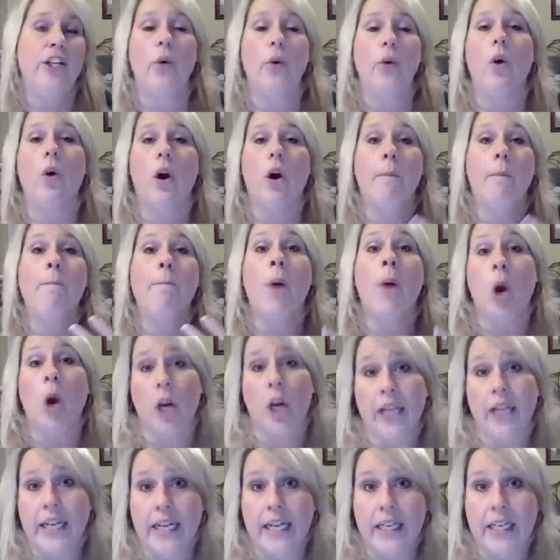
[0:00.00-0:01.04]
you are
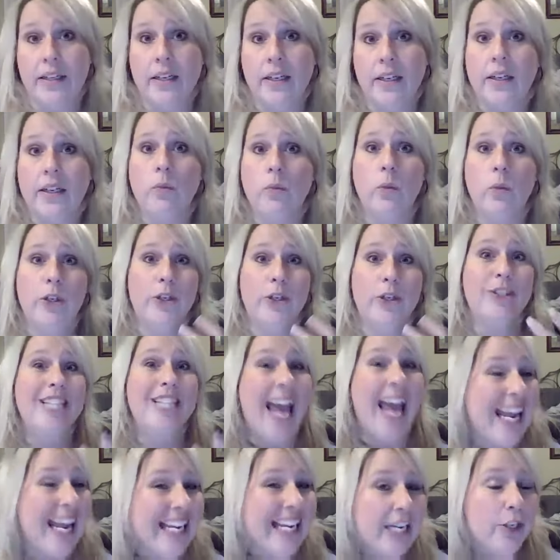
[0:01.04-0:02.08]
marketing. When you're
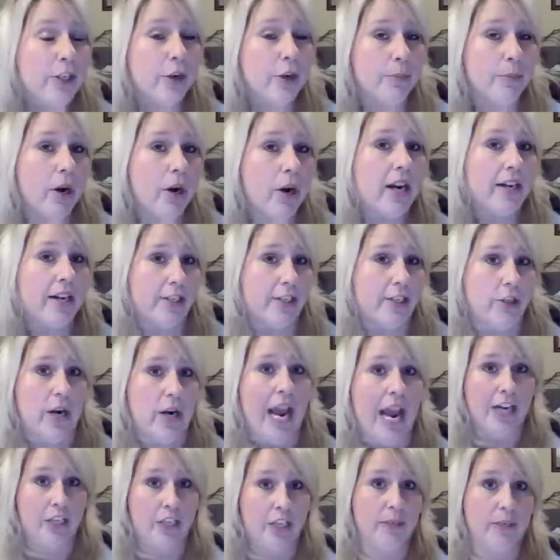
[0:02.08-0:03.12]
taking your product, you're
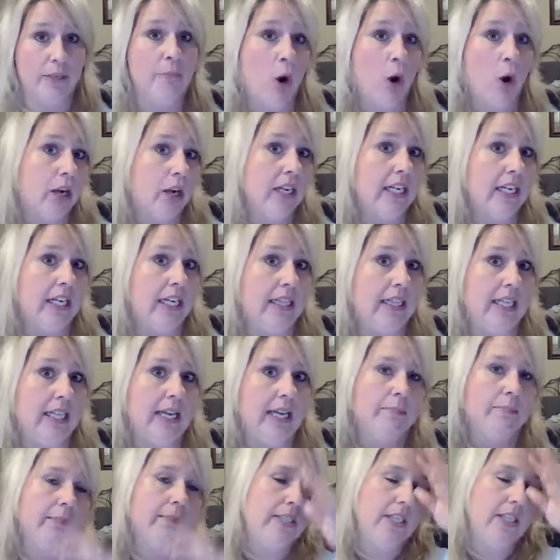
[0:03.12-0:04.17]
actually marketing them.
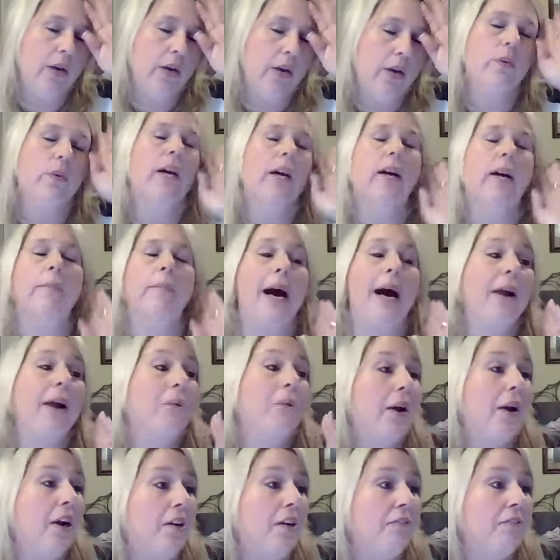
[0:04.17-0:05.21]
So I
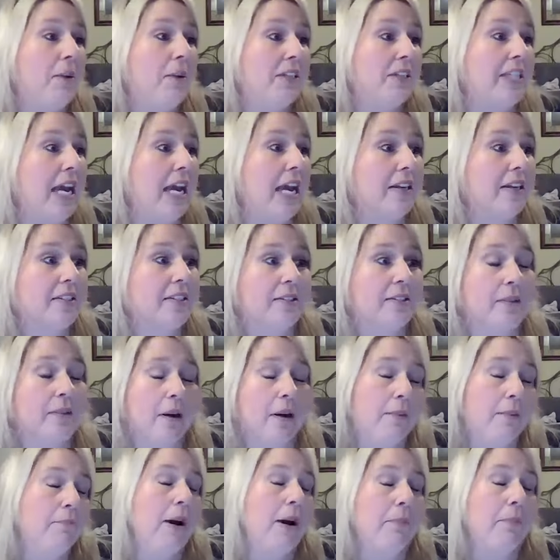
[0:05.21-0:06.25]
write off my tax,
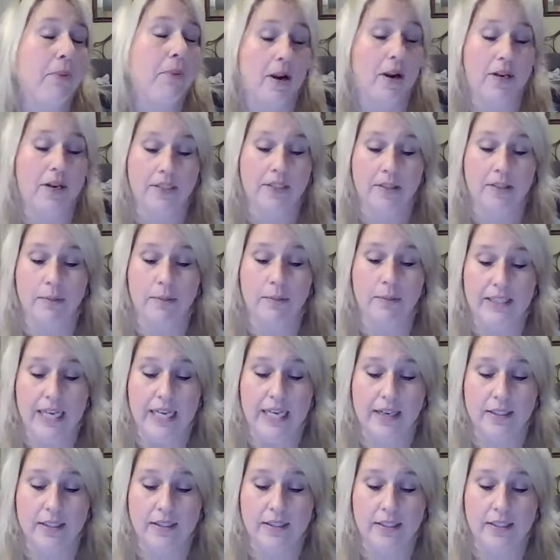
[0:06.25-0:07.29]
my products on my
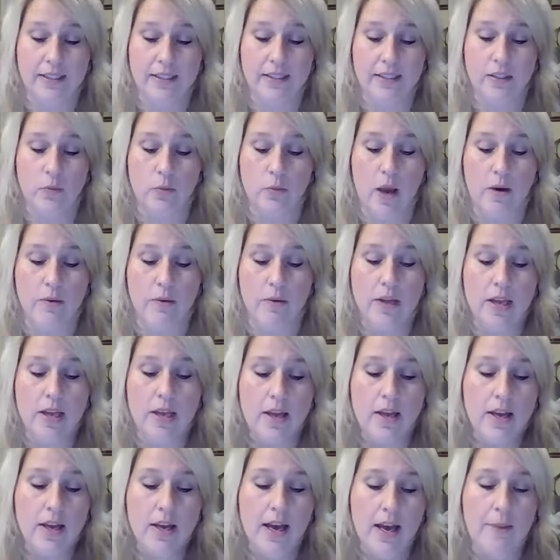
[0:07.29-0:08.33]
taxes as well.
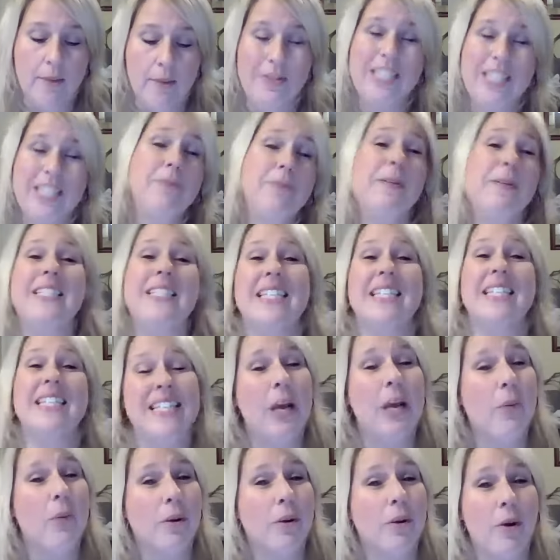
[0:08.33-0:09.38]
This business in
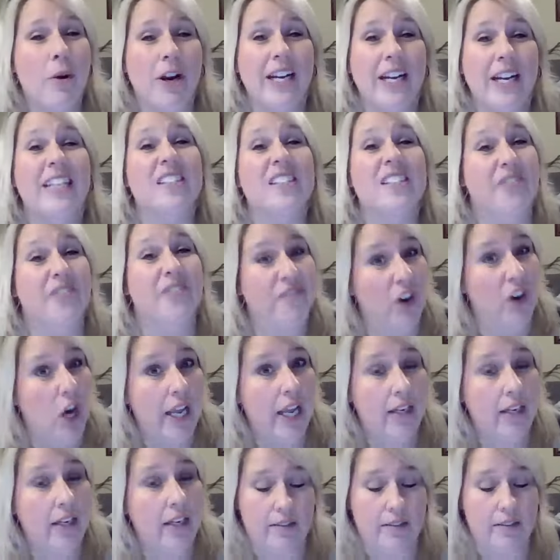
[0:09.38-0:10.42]
network marketing is fun,
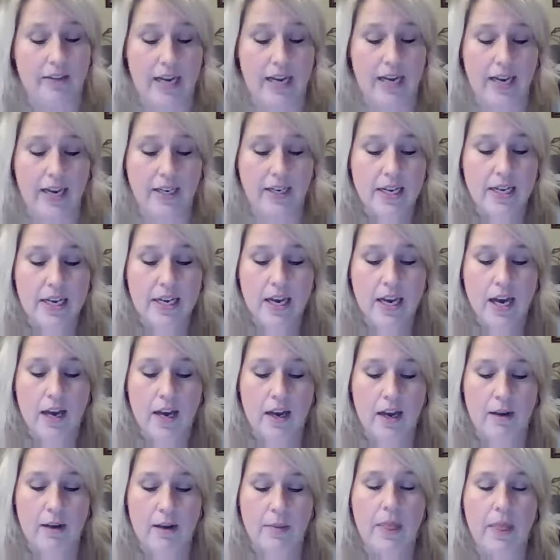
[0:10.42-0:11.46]
okay?
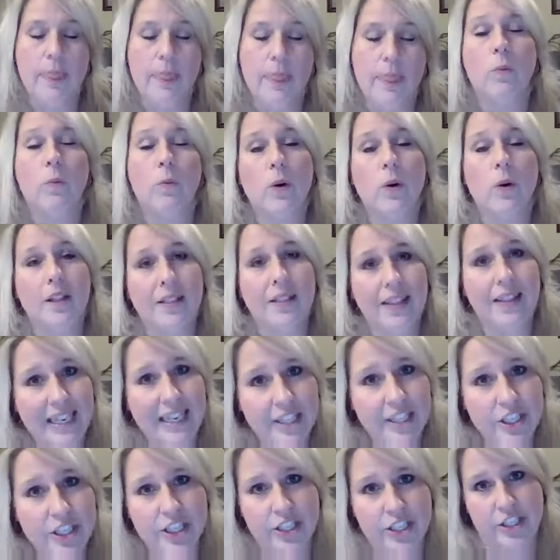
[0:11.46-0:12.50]
The
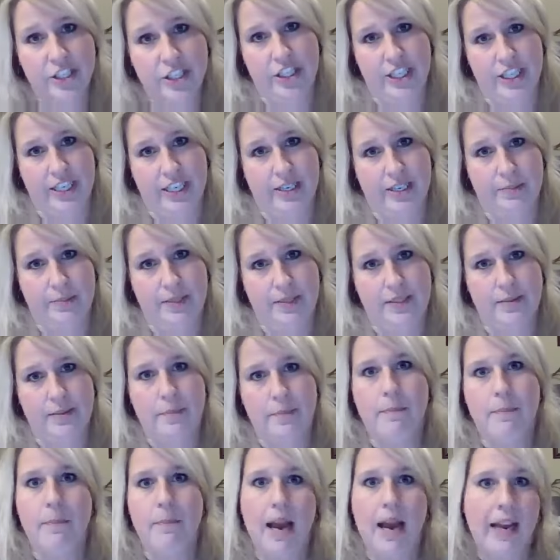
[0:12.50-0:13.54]
relationships,
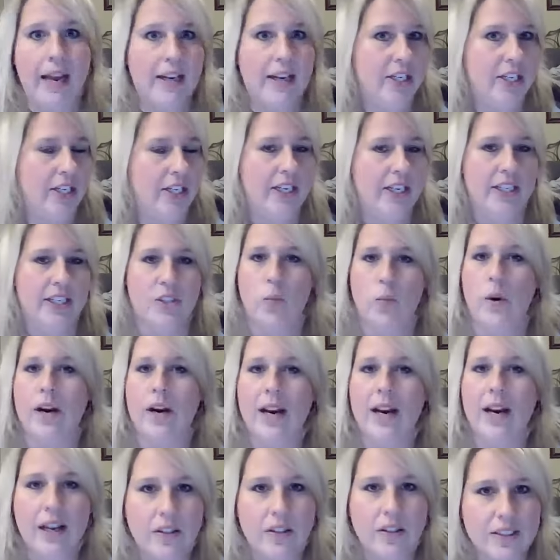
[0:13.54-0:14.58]
my goodness,
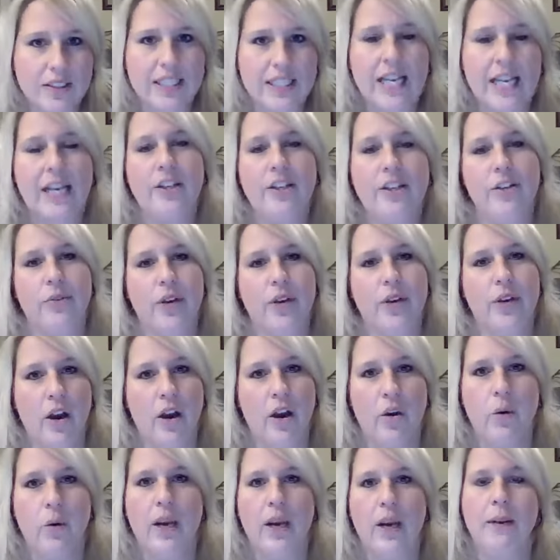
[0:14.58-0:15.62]
where else can you
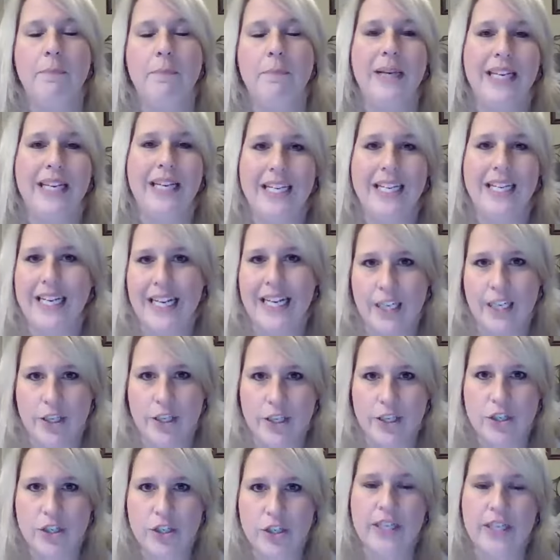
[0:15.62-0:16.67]
go and be in an
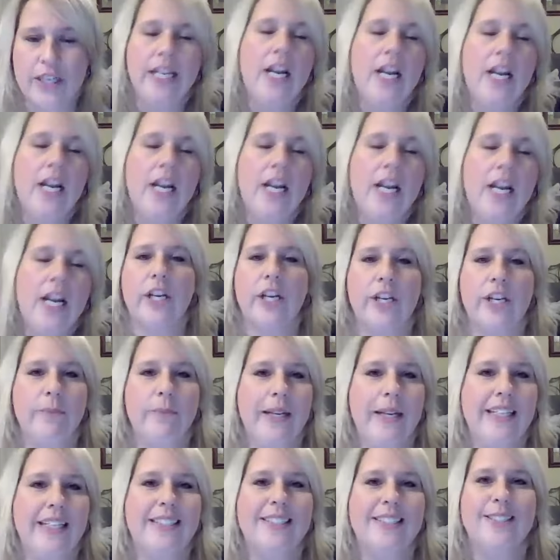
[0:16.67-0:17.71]
industry where you
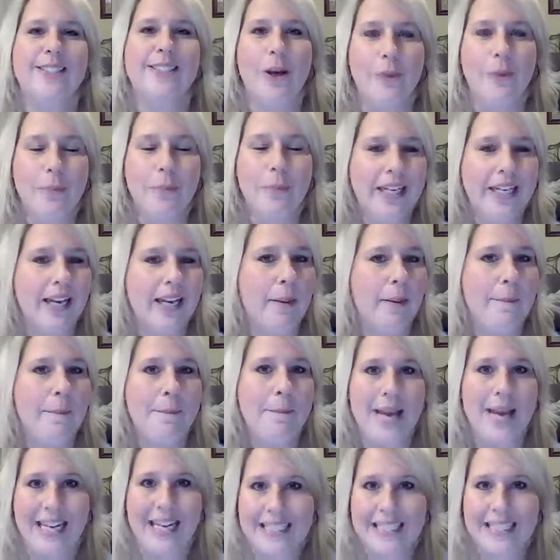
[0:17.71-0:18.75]
meet so many
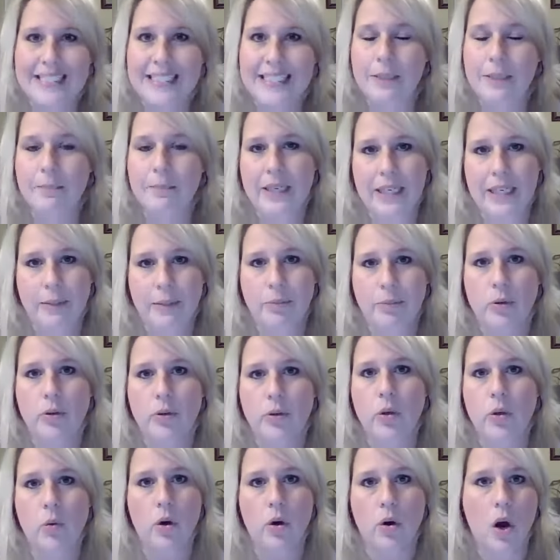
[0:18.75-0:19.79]
amazing people
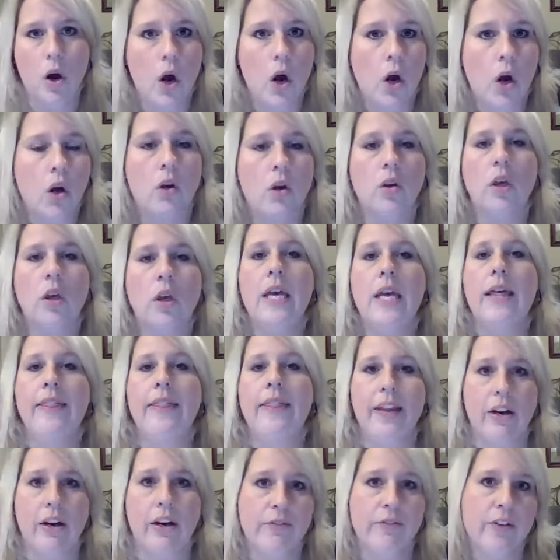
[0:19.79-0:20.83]
who are all
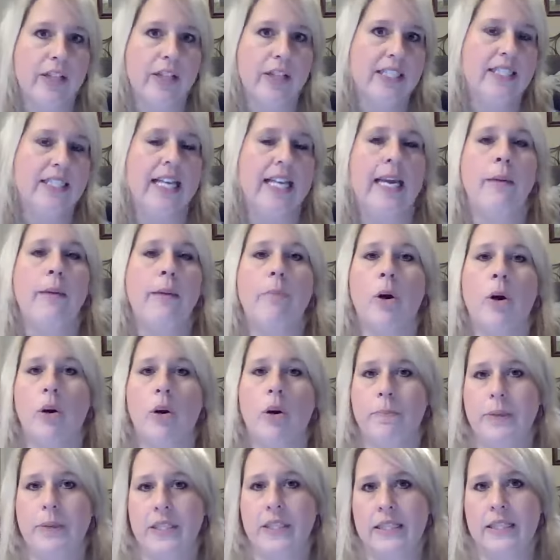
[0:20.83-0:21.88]
there for the same
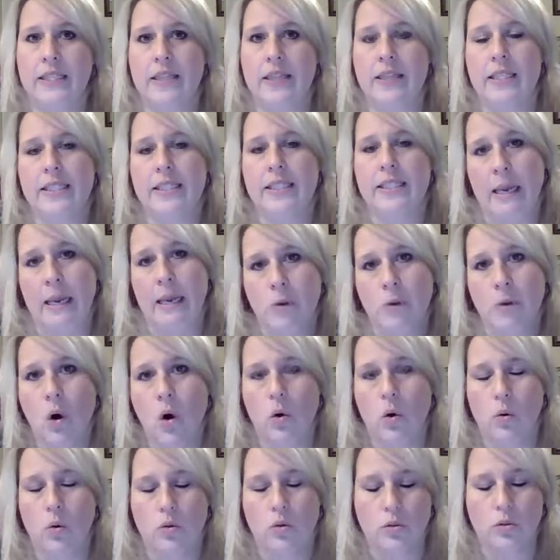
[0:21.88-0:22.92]
purpose and the same
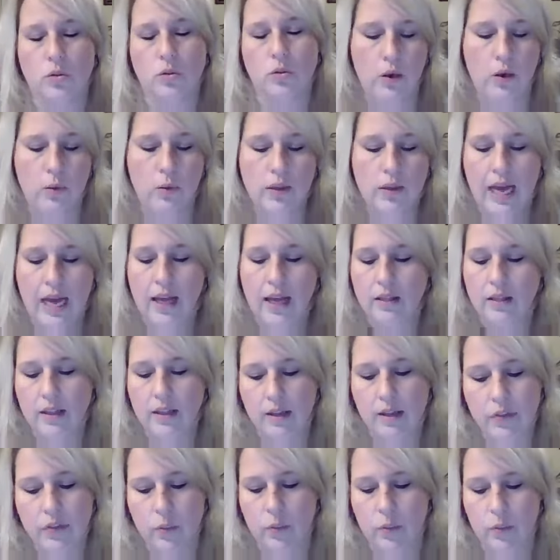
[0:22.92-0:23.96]
goal? So I
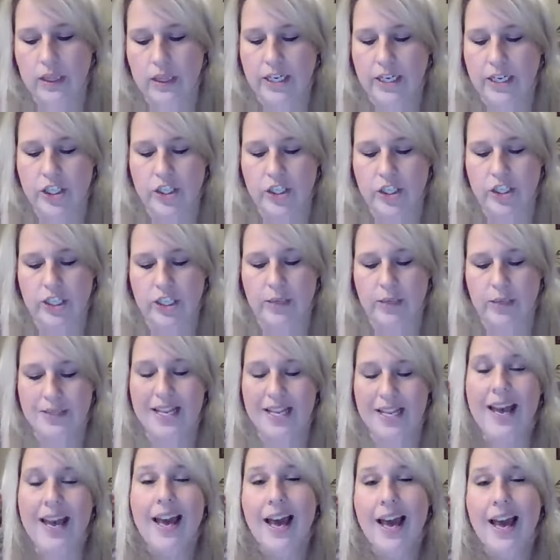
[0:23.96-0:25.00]
love the relationships.
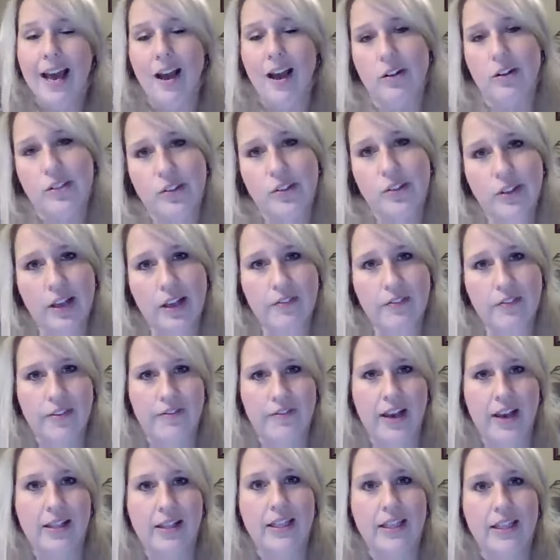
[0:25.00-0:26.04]
I also love the
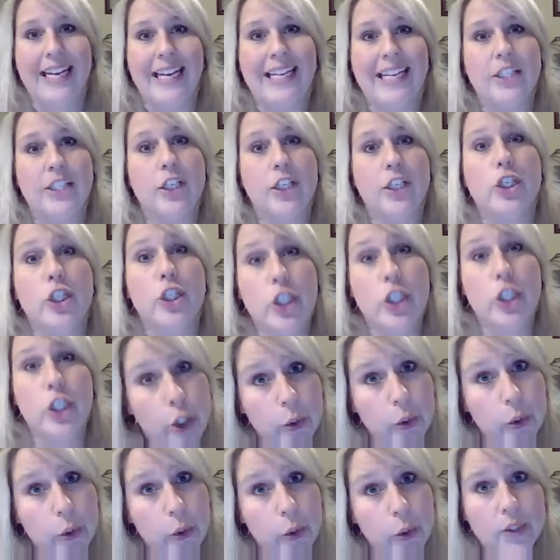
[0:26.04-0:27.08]
fact that I get to
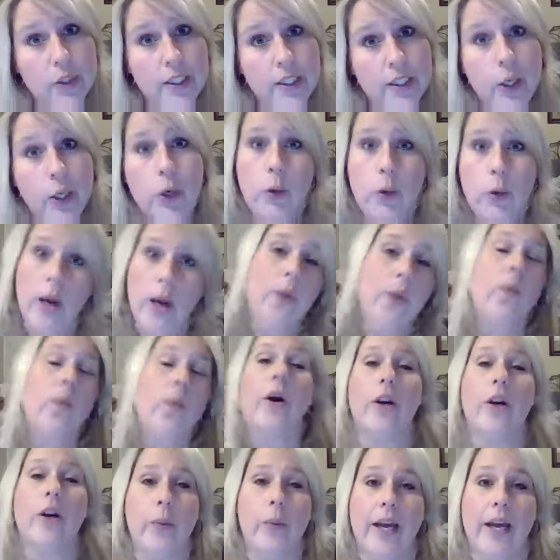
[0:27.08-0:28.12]
choose who I
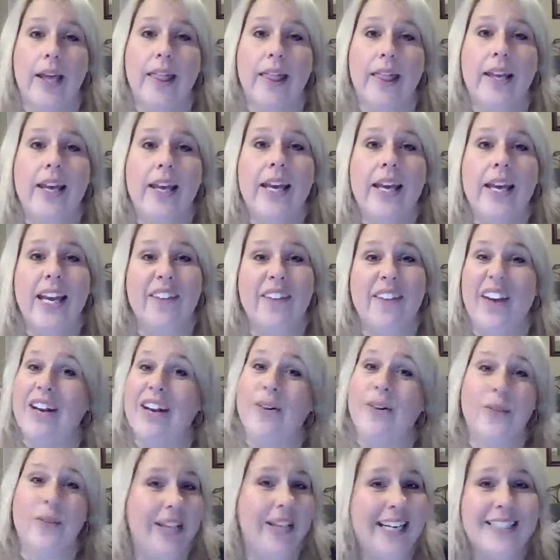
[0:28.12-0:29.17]
work with. If I
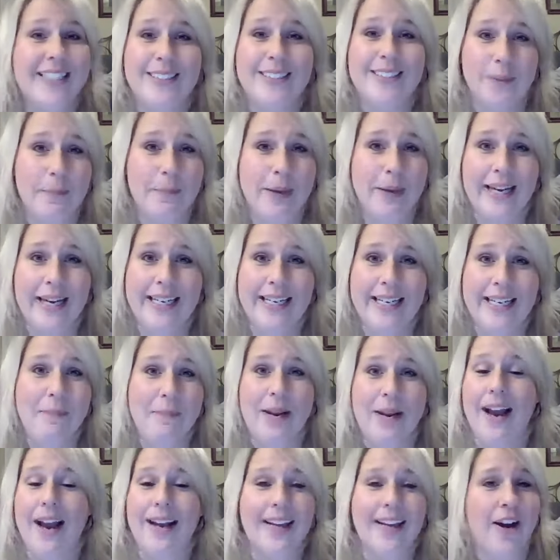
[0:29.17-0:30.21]
don't like somebody, I'm
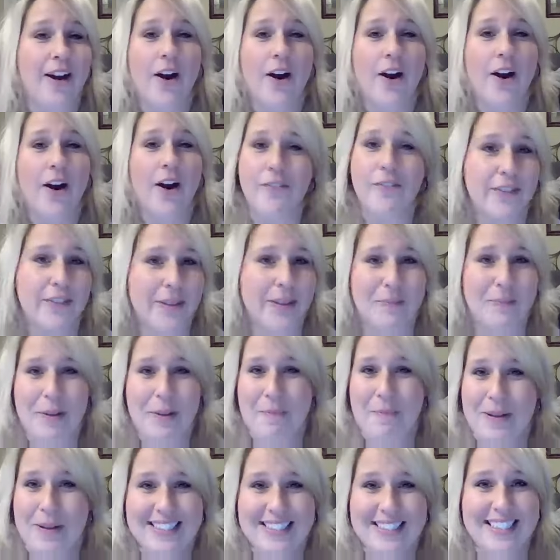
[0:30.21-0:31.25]
not going to offer them a
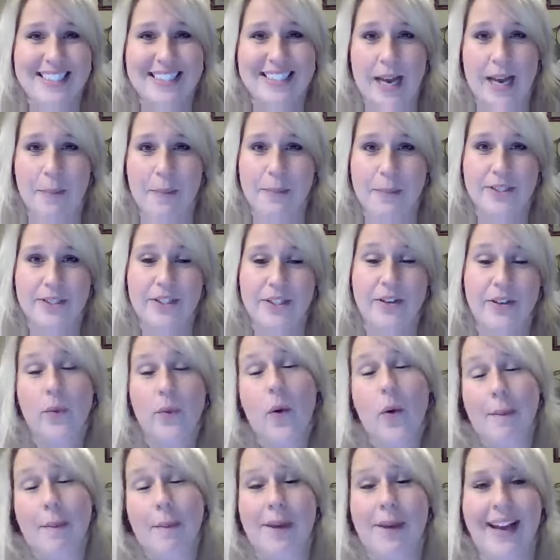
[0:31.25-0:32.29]
business opportunity.
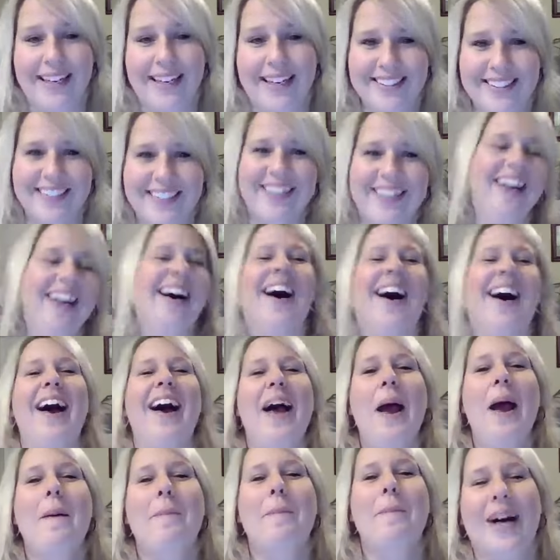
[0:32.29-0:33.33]
Well, I might.
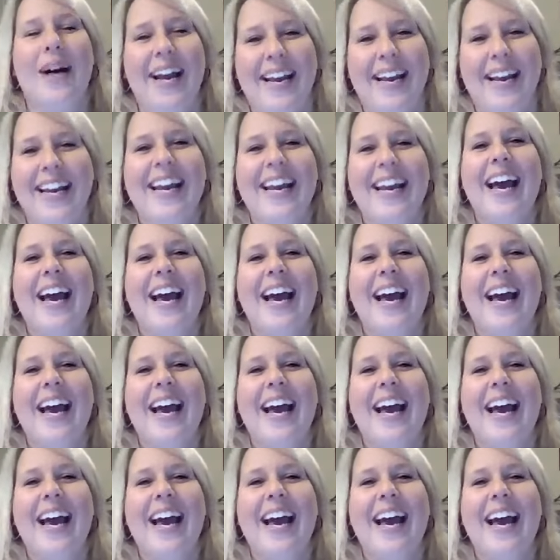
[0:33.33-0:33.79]
But